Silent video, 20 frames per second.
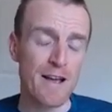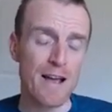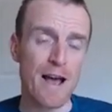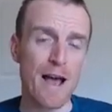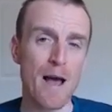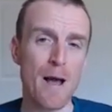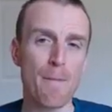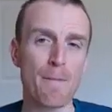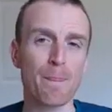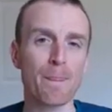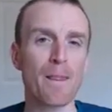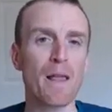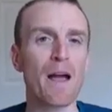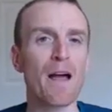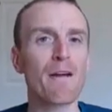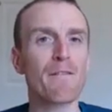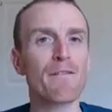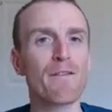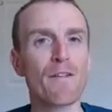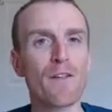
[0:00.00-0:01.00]
And
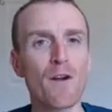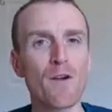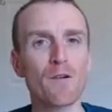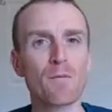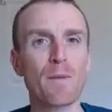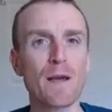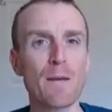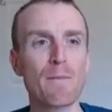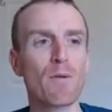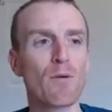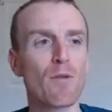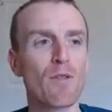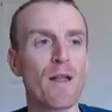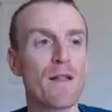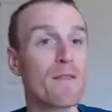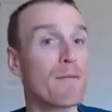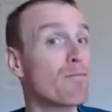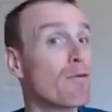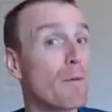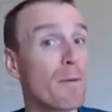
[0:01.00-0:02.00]
for those people,
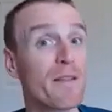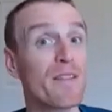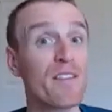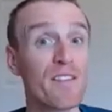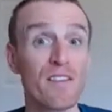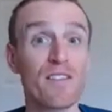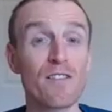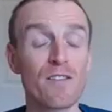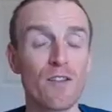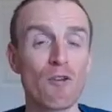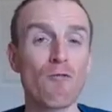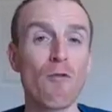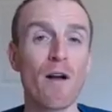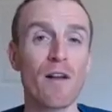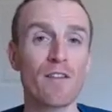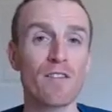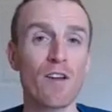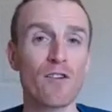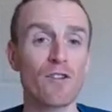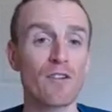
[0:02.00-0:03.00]
then probably this isn't the
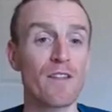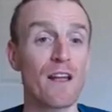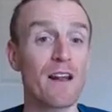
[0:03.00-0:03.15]
right session.